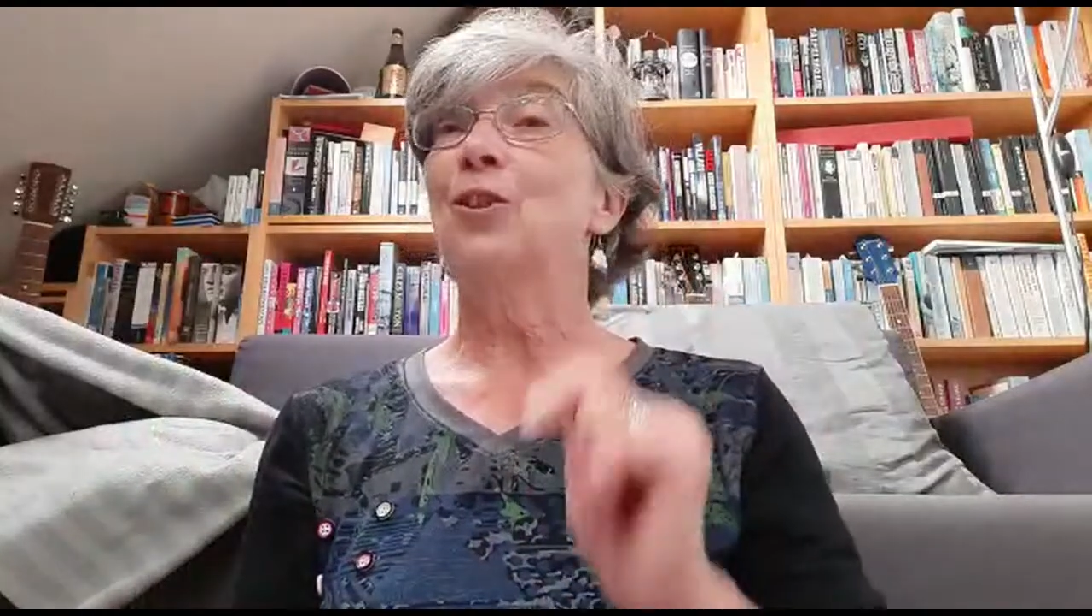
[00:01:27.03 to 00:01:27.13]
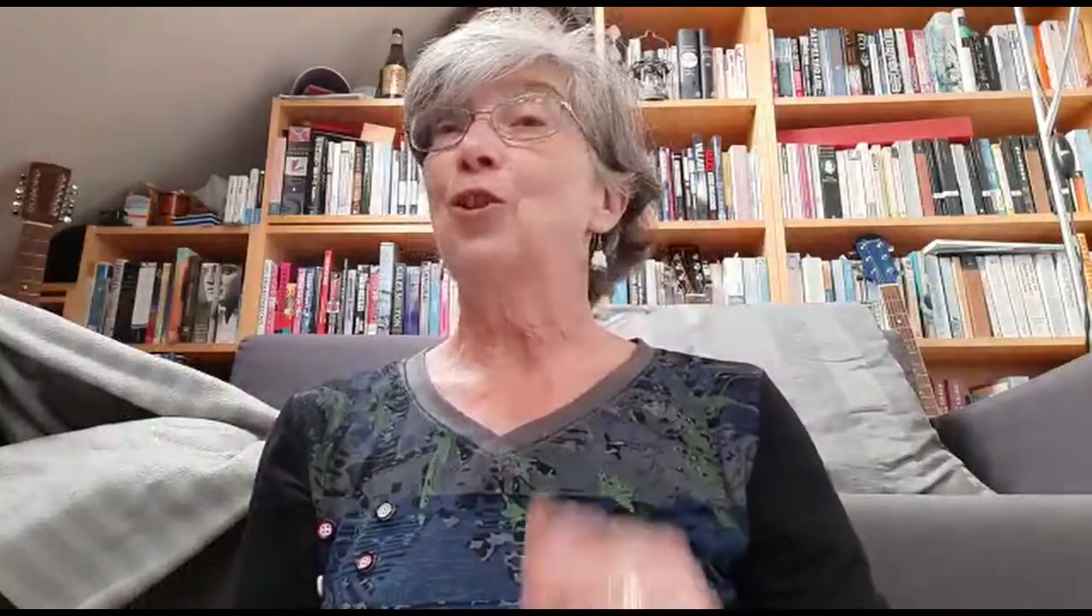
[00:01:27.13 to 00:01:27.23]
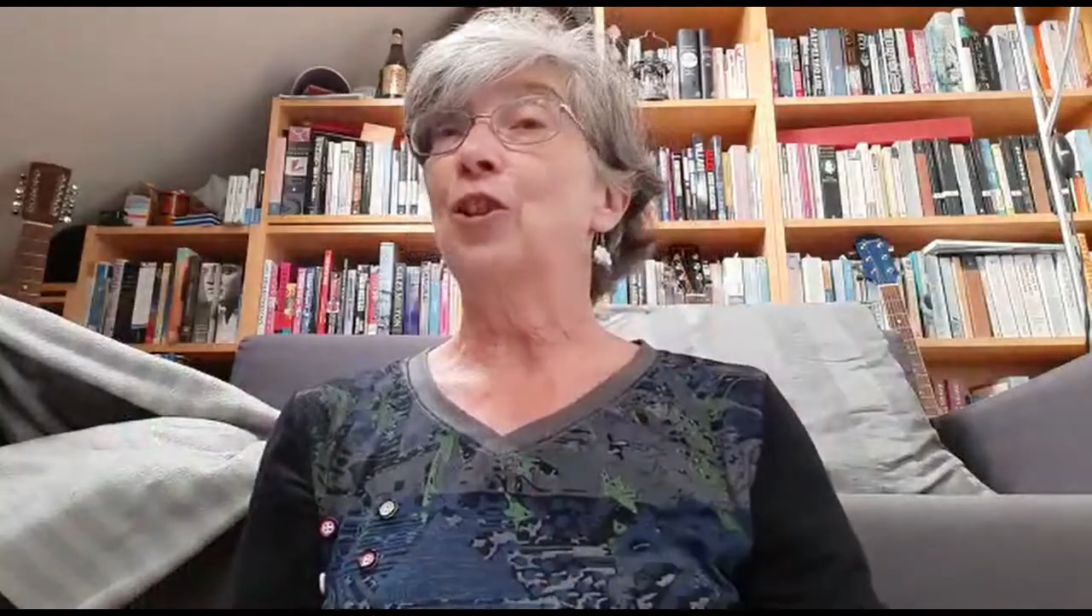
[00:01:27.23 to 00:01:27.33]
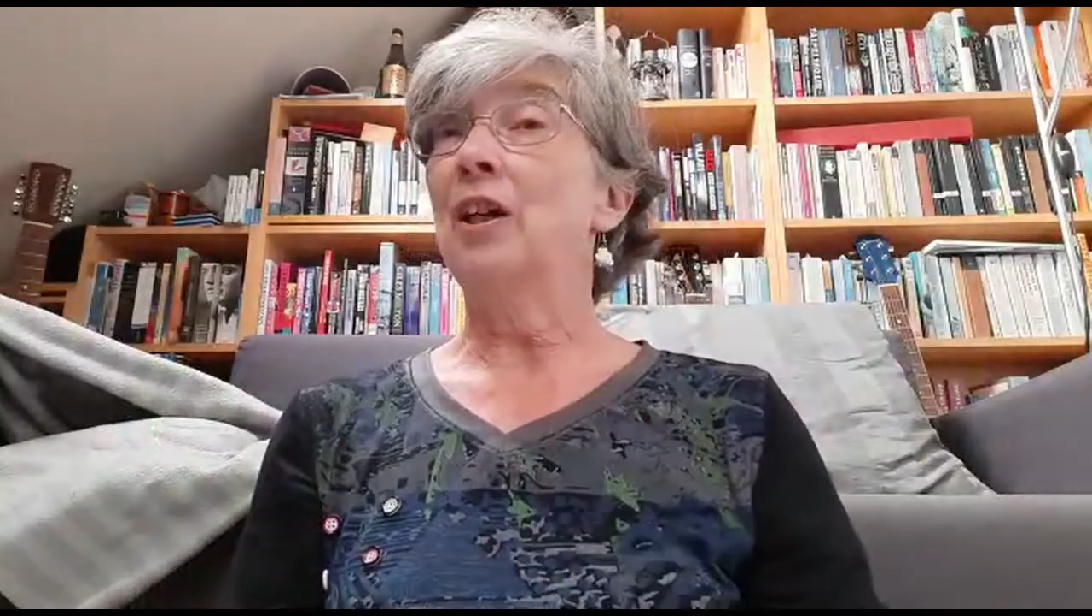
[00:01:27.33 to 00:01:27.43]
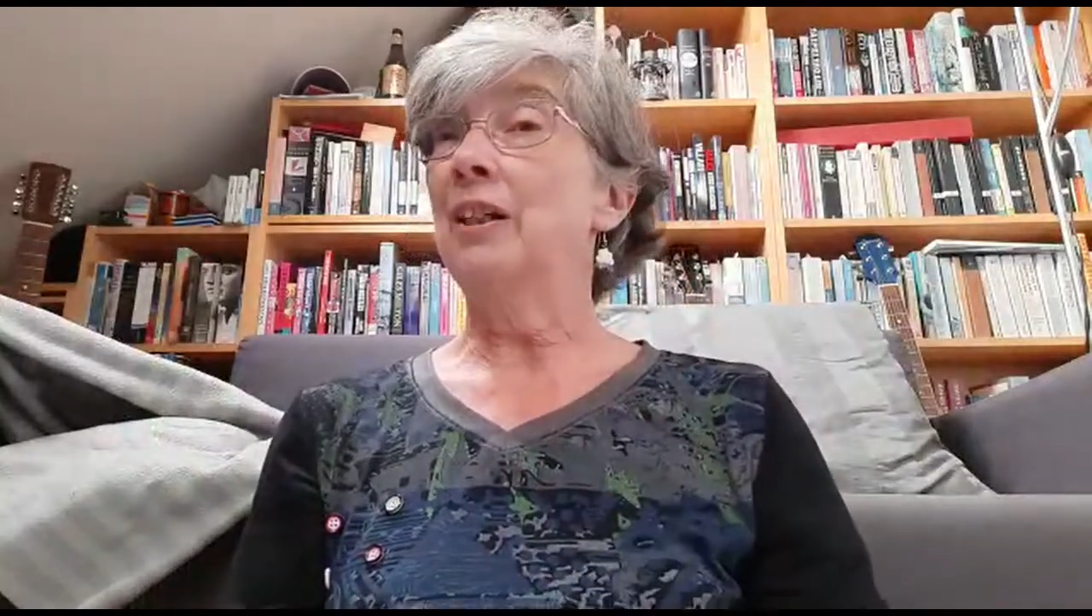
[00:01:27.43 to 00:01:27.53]

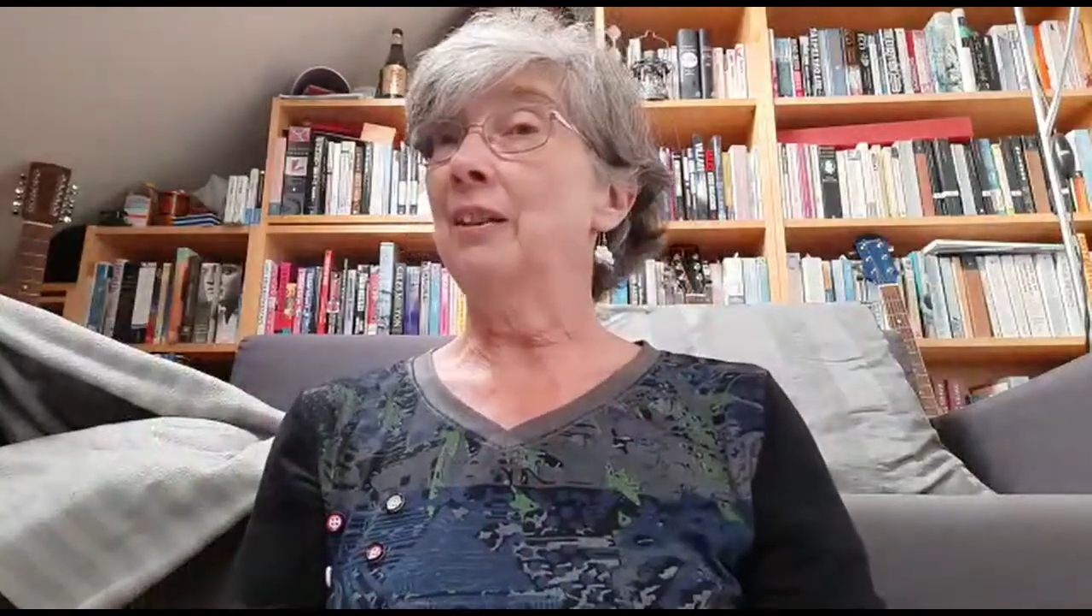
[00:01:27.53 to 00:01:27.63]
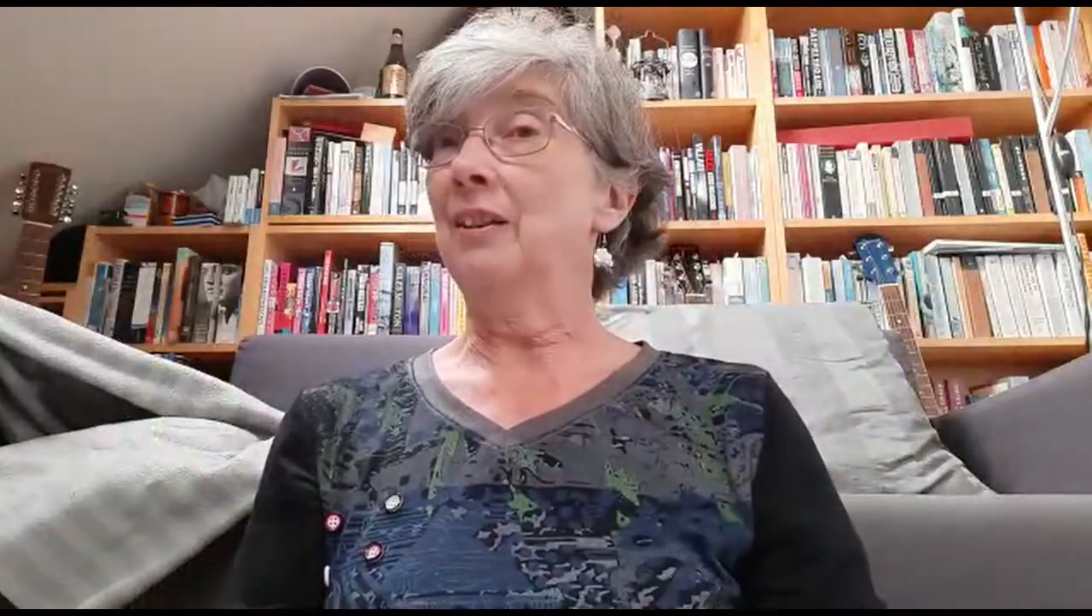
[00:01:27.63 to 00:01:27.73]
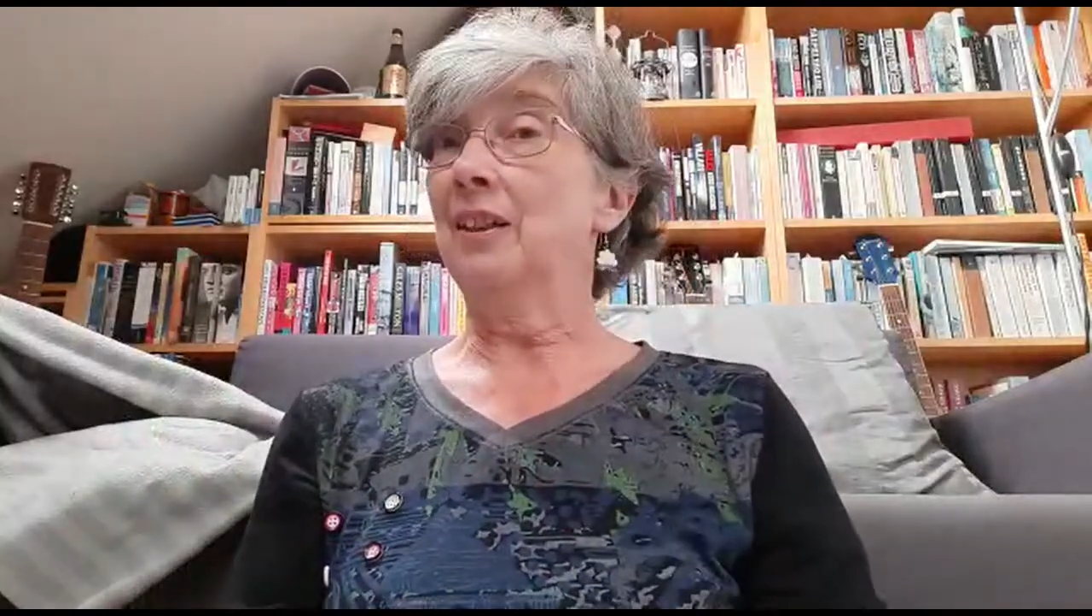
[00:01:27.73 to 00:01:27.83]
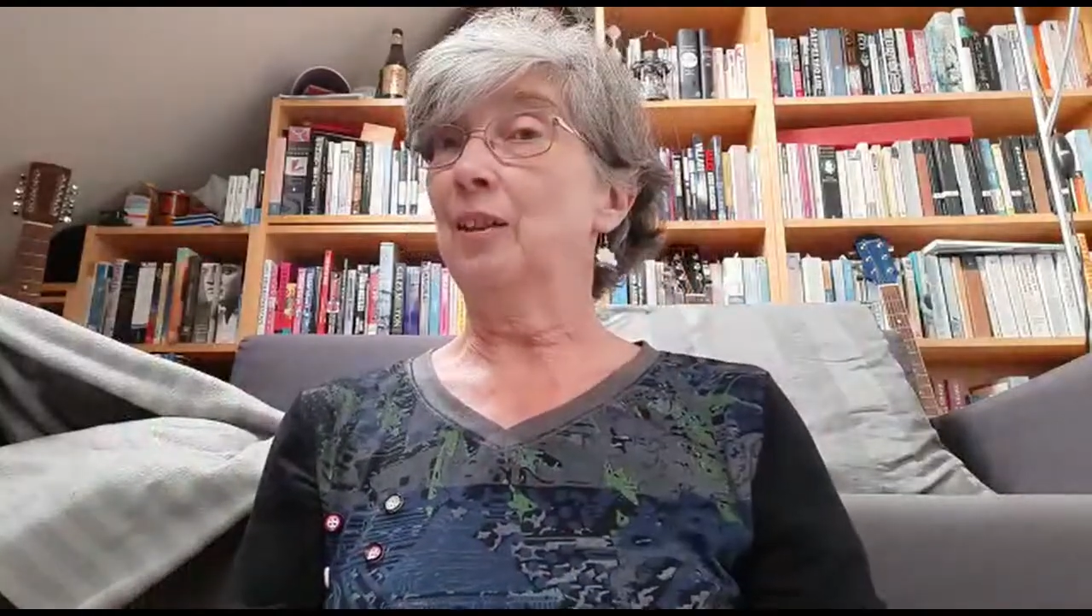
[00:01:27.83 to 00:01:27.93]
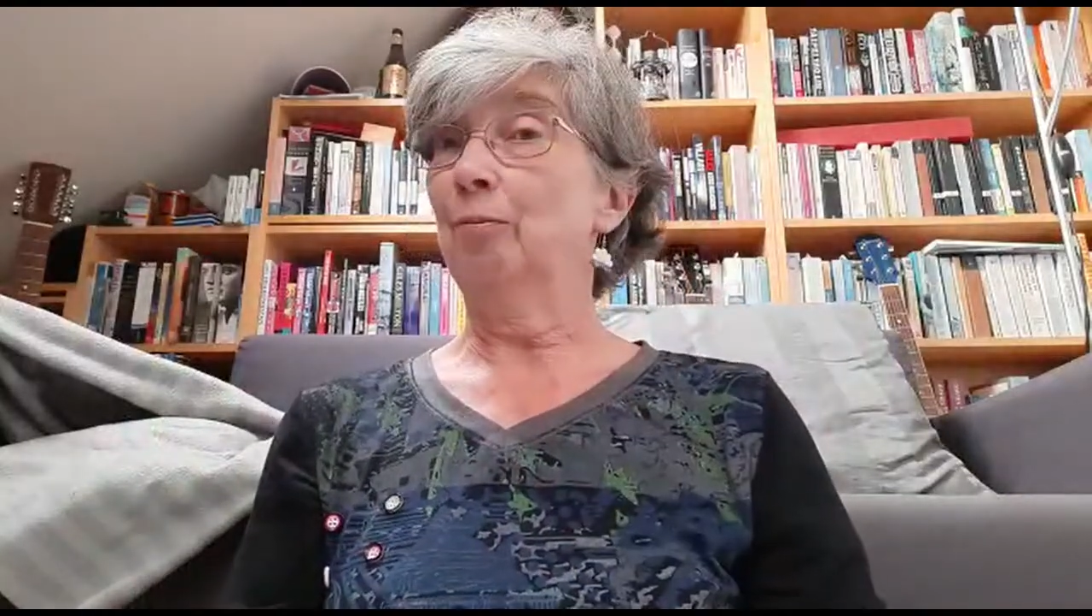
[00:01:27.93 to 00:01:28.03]

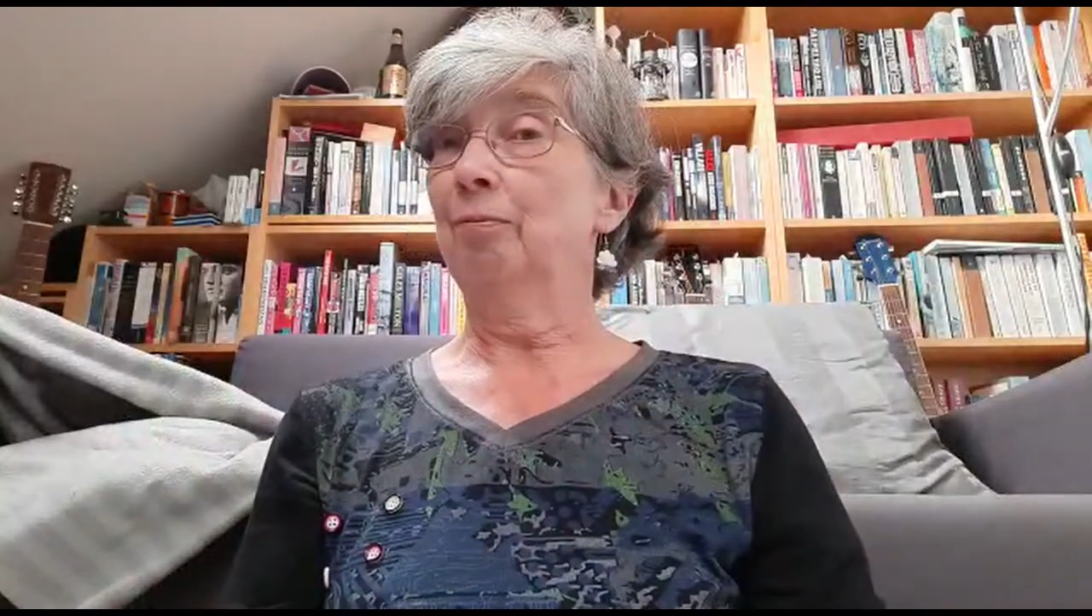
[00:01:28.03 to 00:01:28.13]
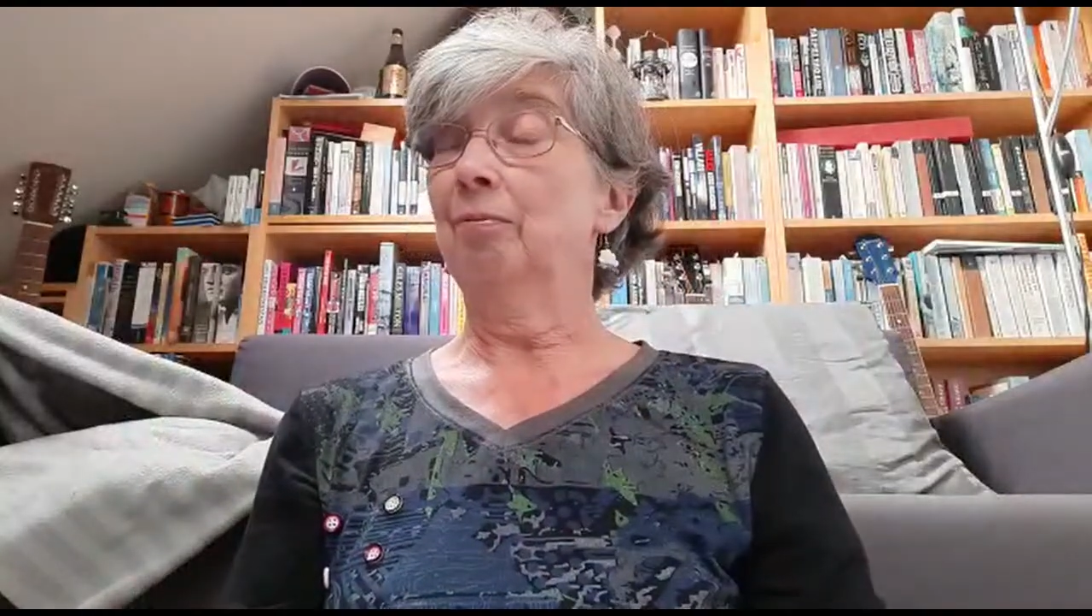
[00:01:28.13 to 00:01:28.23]
giant.